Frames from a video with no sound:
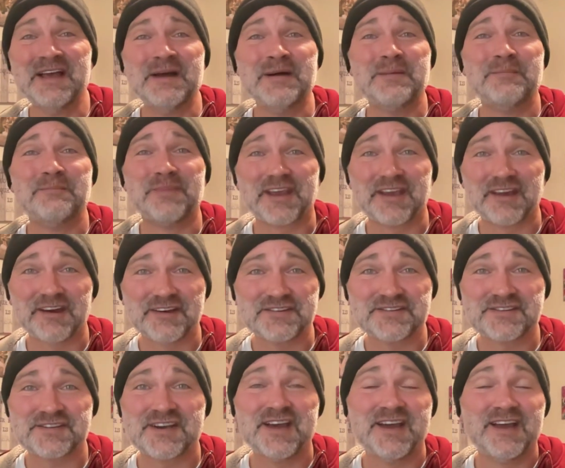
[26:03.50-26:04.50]

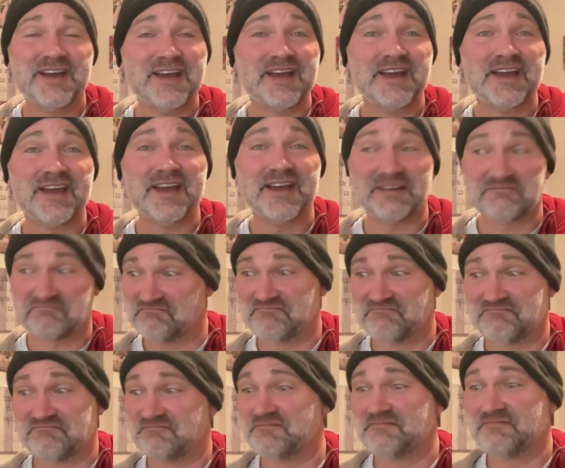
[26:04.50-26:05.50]
because
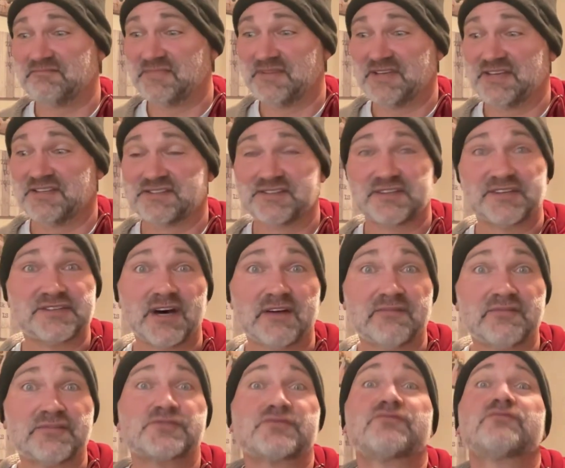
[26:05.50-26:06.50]
it's the
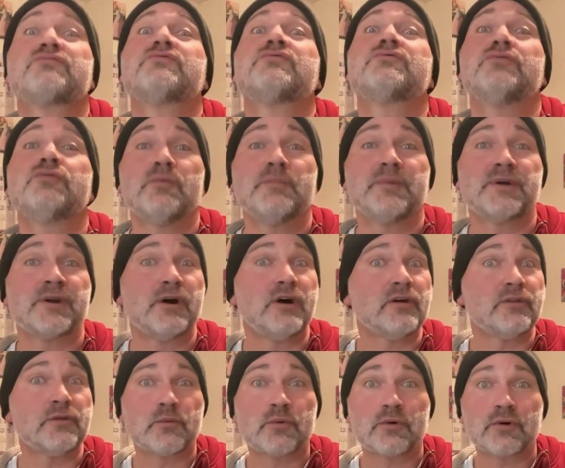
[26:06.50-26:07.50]
toughest room in all
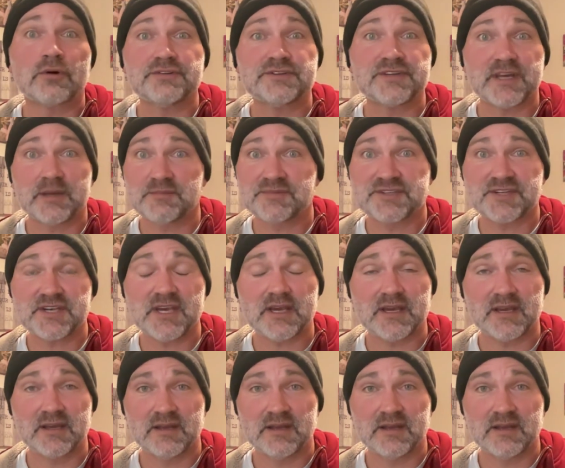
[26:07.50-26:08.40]
the world to M C.